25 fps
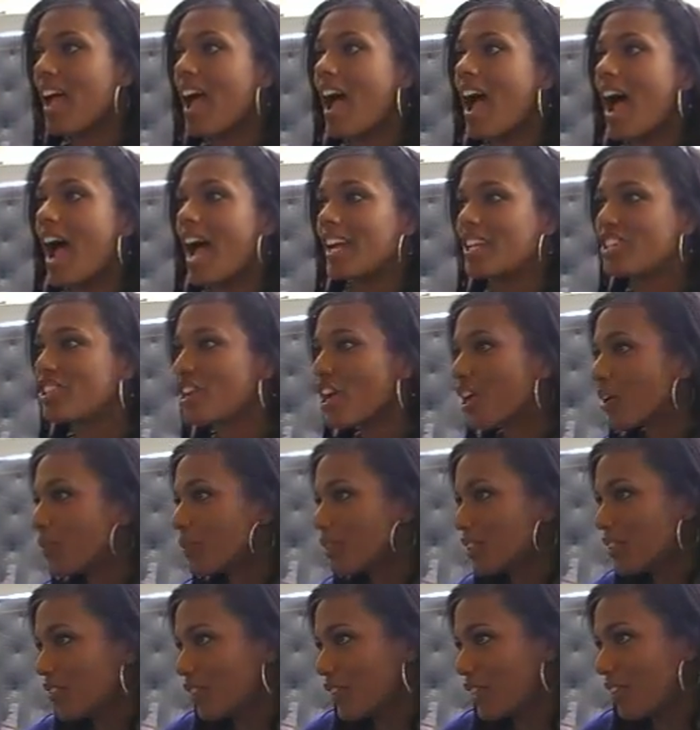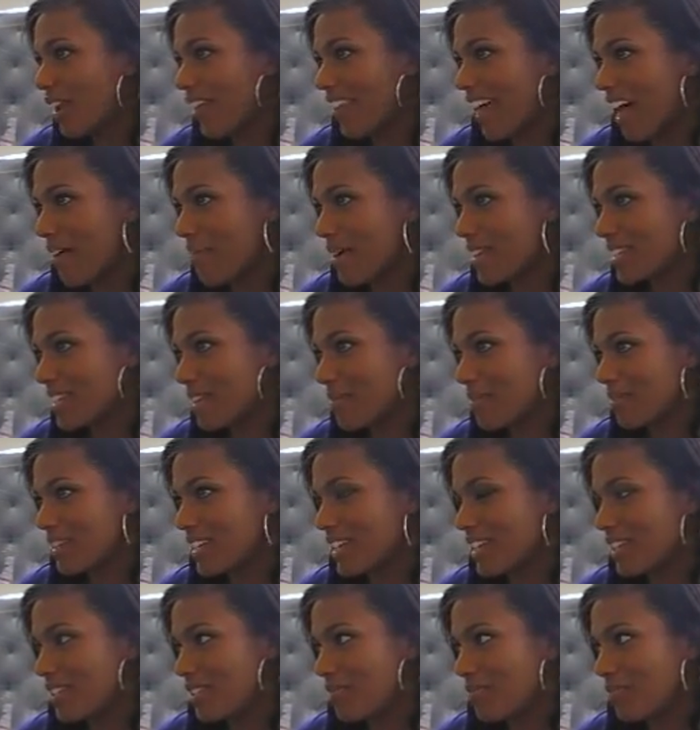And you know when you feel like that about
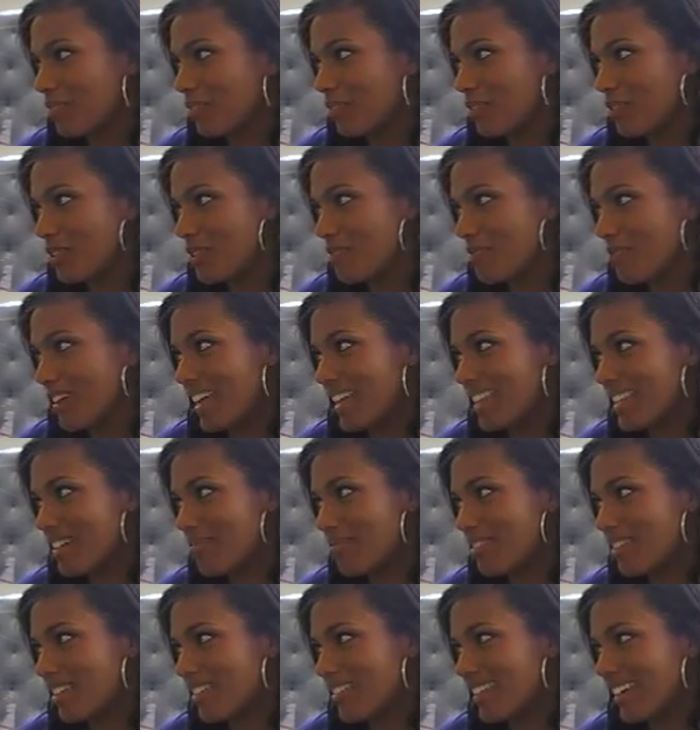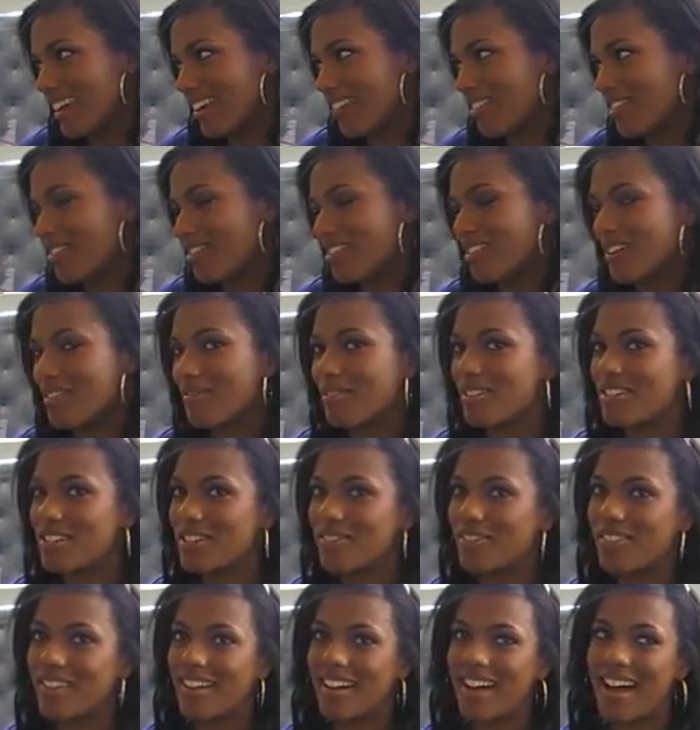somebody and before you meet them, you think, oh, I
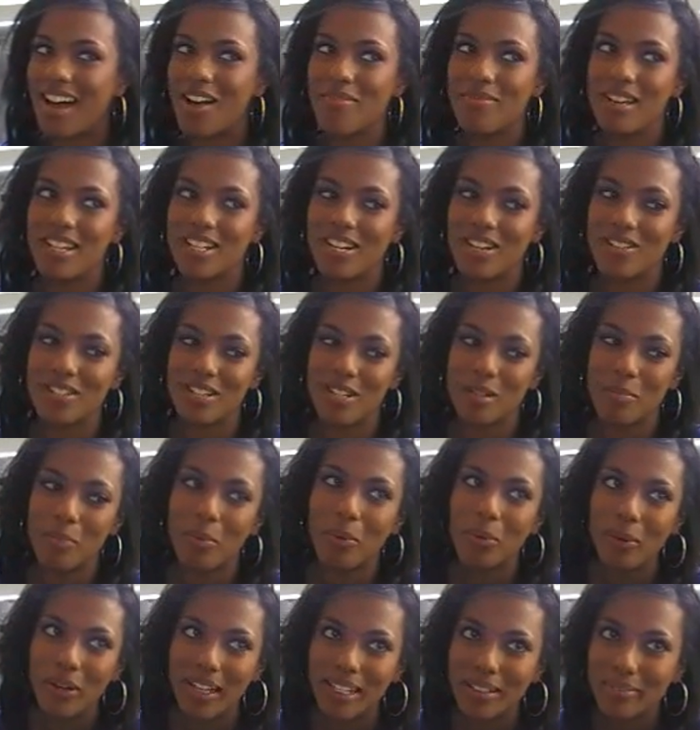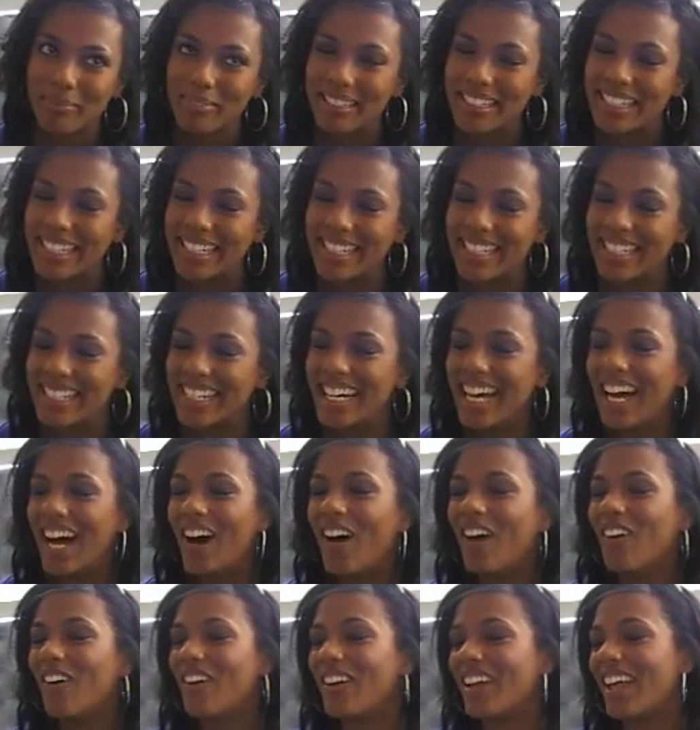wonder if I hope they don't disappoint me,
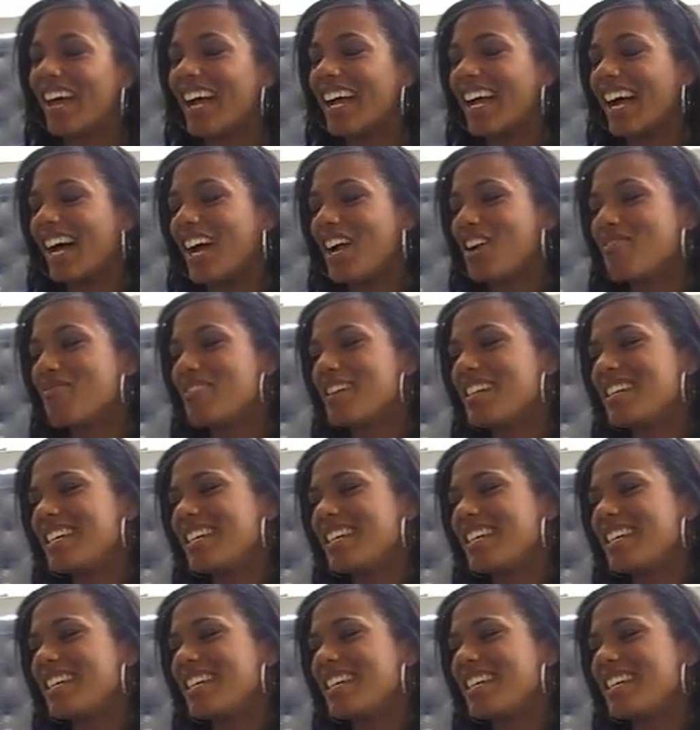or like I hope we're